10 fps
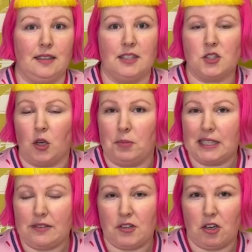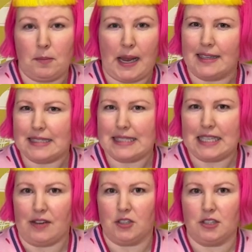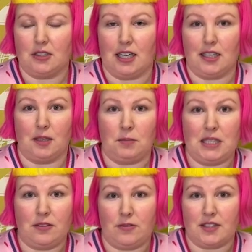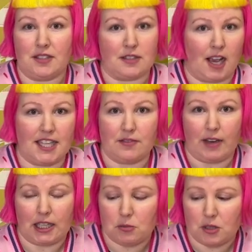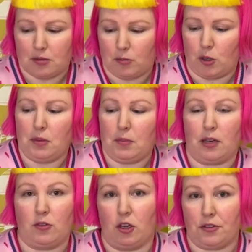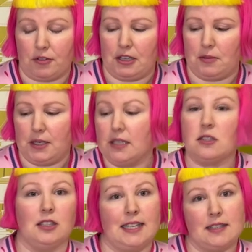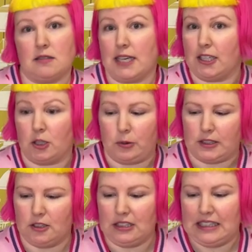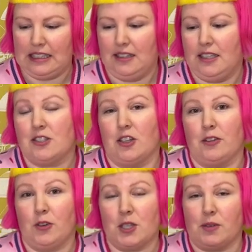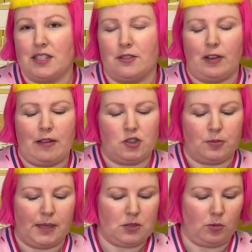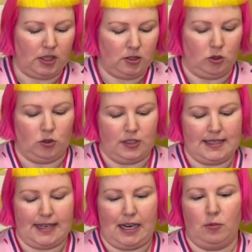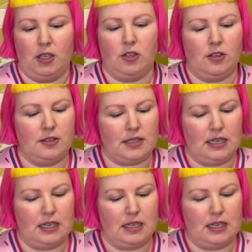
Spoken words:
So I believe there are about seven Mintyfizz designs available at the moment, but I've got three of them here. So let's take a quick look. So the first one's a 500 piece one called Stained Windows.